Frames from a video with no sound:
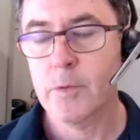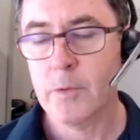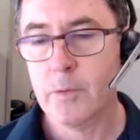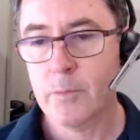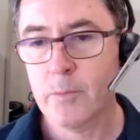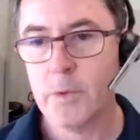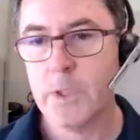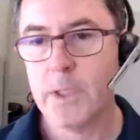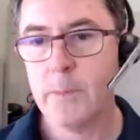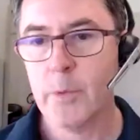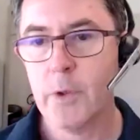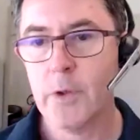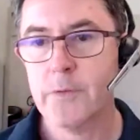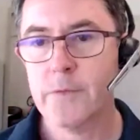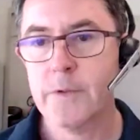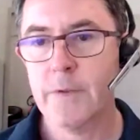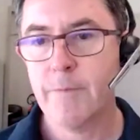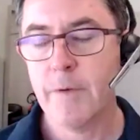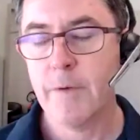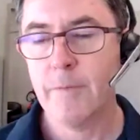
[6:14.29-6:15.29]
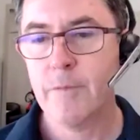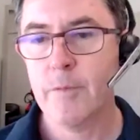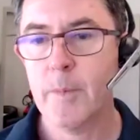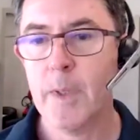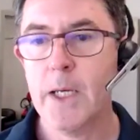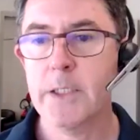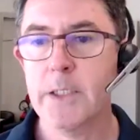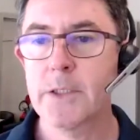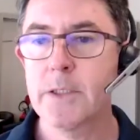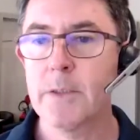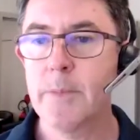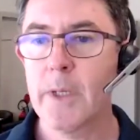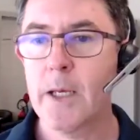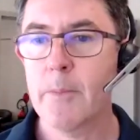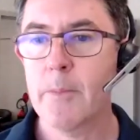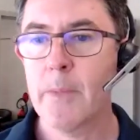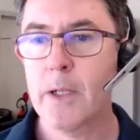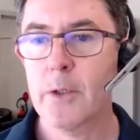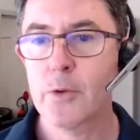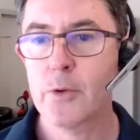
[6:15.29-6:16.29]
really positive information about
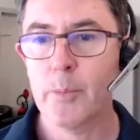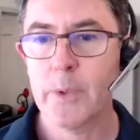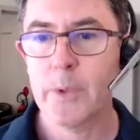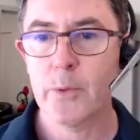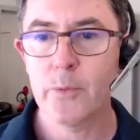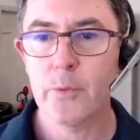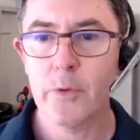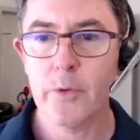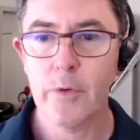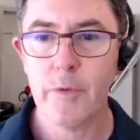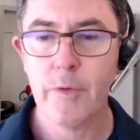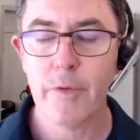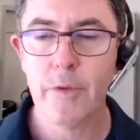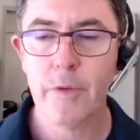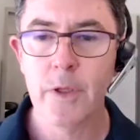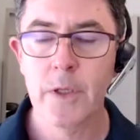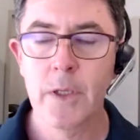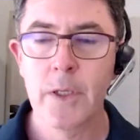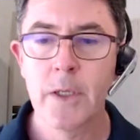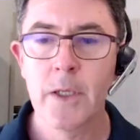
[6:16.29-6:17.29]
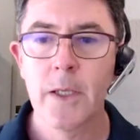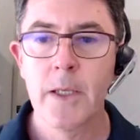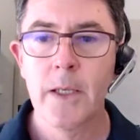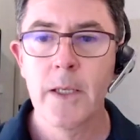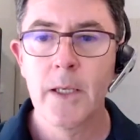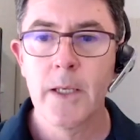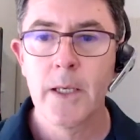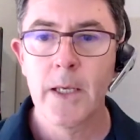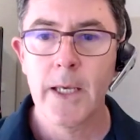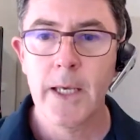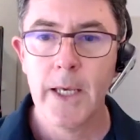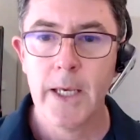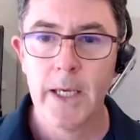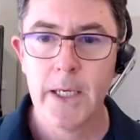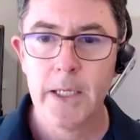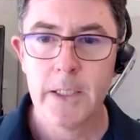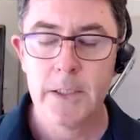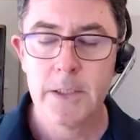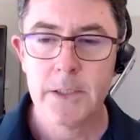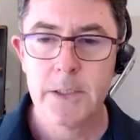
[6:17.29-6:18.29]
Mulga Bill North.
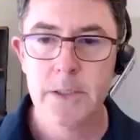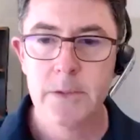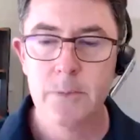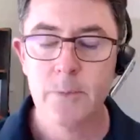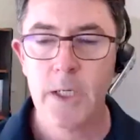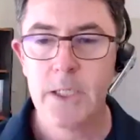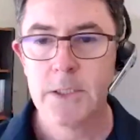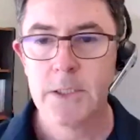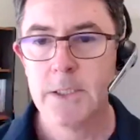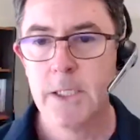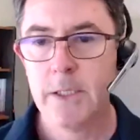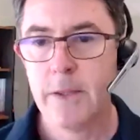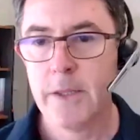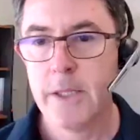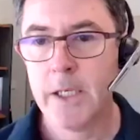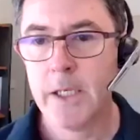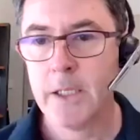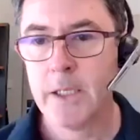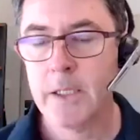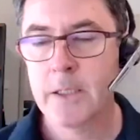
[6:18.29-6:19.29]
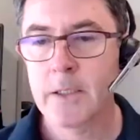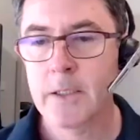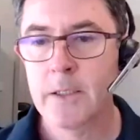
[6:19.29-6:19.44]
And we actually think